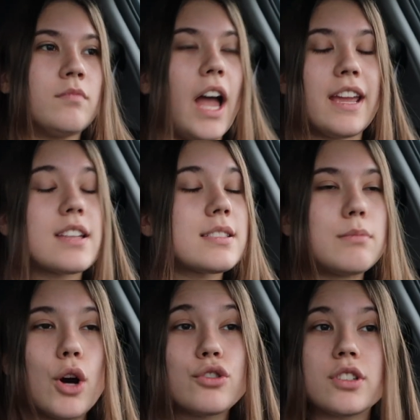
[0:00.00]
I guess
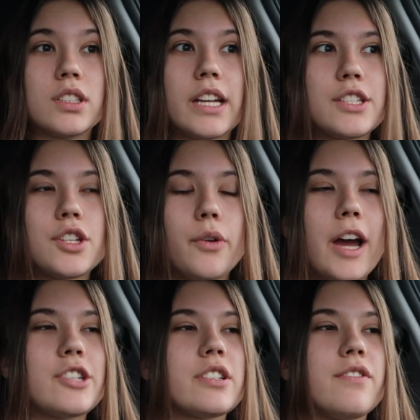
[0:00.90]
emotionally too.
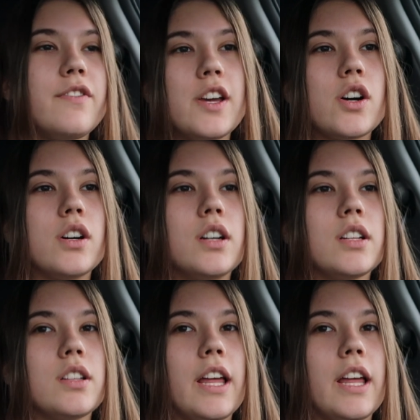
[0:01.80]
I just feel